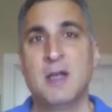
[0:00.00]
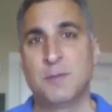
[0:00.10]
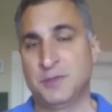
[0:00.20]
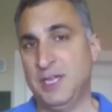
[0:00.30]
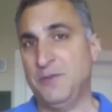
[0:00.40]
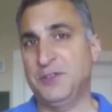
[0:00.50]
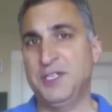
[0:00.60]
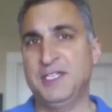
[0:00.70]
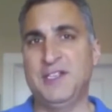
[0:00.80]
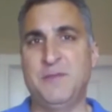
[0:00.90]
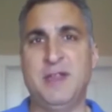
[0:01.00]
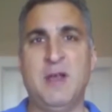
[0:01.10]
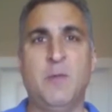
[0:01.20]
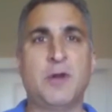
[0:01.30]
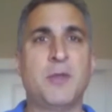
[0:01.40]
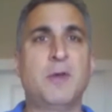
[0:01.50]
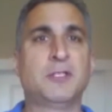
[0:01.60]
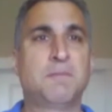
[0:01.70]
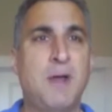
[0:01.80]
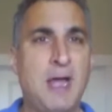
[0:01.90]
Selfie sticks have become one of the
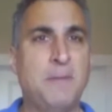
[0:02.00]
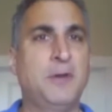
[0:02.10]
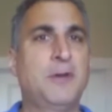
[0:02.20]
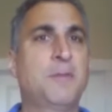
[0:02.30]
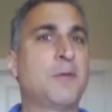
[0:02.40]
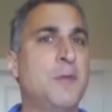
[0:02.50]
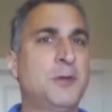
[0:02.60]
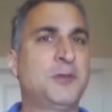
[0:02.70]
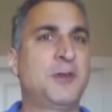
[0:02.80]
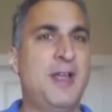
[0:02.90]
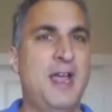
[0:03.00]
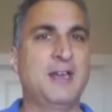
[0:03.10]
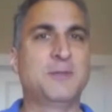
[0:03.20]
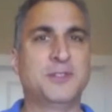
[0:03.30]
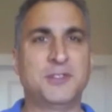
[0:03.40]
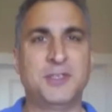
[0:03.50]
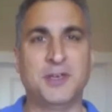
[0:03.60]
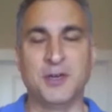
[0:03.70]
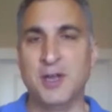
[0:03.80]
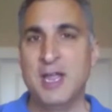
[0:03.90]
most popular promotional items this
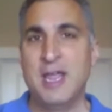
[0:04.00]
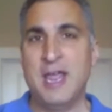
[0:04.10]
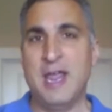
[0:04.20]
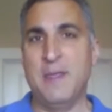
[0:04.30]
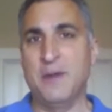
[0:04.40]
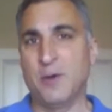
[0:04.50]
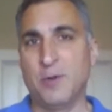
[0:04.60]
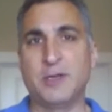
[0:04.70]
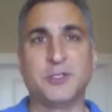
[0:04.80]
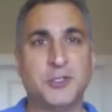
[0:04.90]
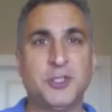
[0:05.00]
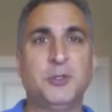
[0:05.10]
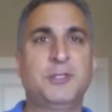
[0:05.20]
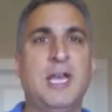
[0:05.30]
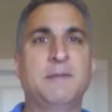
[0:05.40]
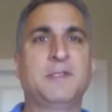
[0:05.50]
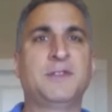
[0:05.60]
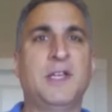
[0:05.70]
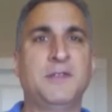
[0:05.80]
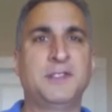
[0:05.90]
year, and there are really two types of
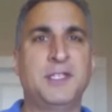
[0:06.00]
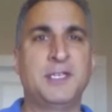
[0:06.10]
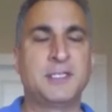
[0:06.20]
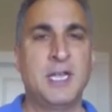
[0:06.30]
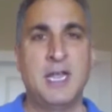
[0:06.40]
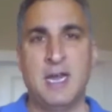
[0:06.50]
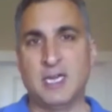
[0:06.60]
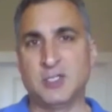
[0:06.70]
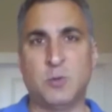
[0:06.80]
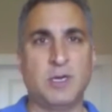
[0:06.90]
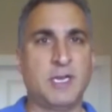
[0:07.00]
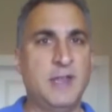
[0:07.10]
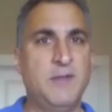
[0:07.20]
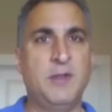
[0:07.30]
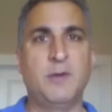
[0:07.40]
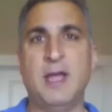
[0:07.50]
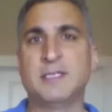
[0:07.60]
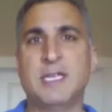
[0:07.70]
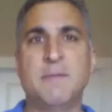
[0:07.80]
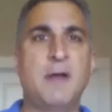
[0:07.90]
selfie sticks. I just want to give you a
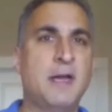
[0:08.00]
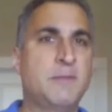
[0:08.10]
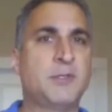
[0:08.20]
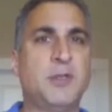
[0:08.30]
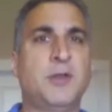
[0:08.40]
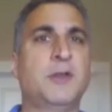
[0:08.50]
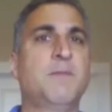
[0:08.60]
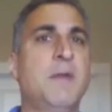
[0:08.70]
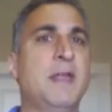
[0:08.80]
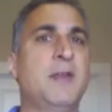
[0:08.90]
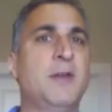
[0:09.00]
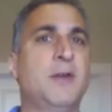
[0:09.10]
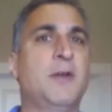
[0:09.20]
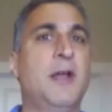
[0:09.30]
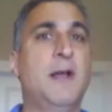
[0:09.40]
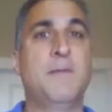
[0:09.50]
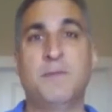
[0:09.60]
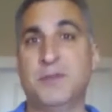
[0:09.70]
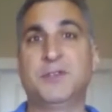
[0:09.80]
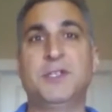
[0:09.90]
heads up on them so you could make your
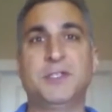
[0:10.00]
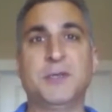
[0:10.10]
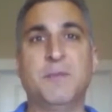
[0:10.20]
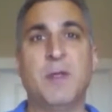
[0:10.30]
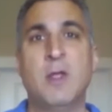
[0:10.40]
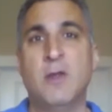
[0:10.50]
uh, decision.